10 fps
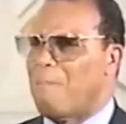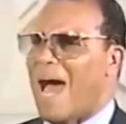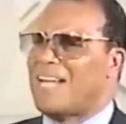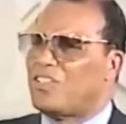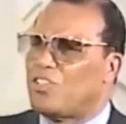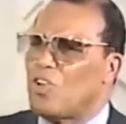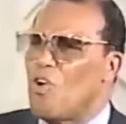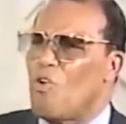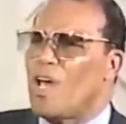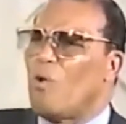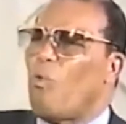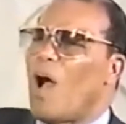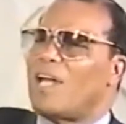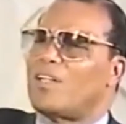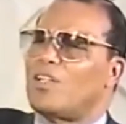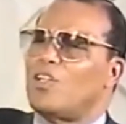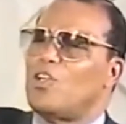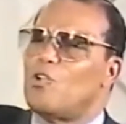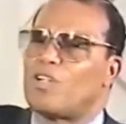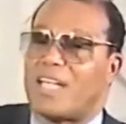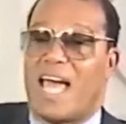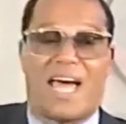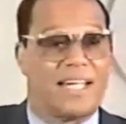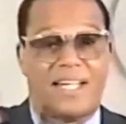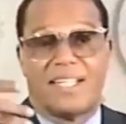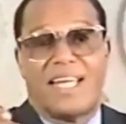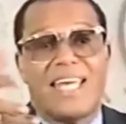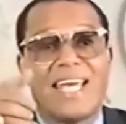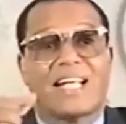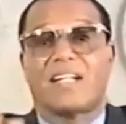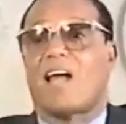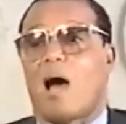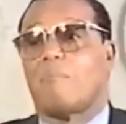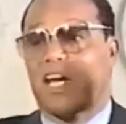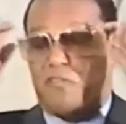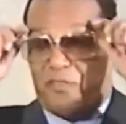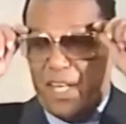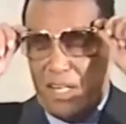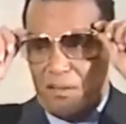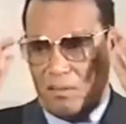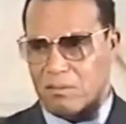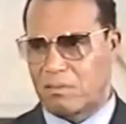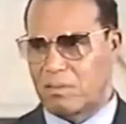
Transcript: by doing what you can in the economic field,